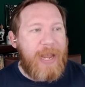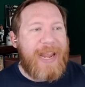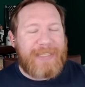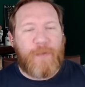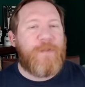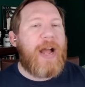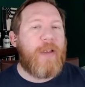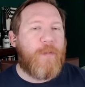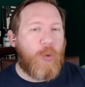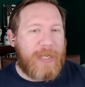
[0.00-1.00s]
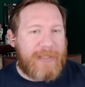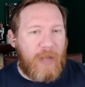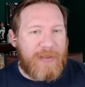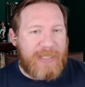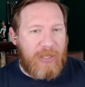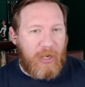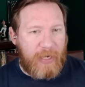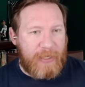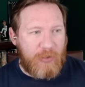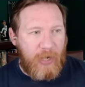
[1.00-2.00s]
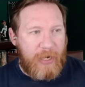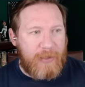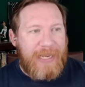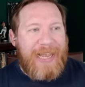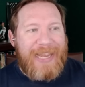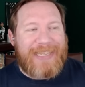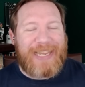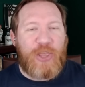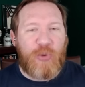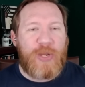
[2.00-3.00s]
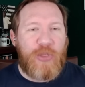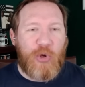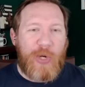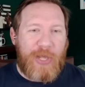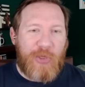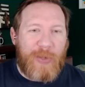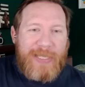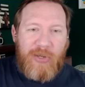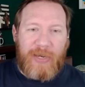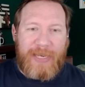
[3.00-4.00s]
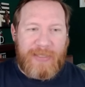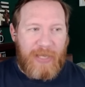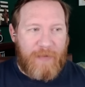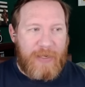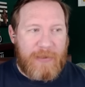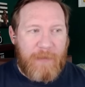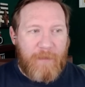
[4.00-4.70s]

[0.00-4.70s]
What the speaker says: He has a .547 slug against righties. He has a .333 slug against lefties.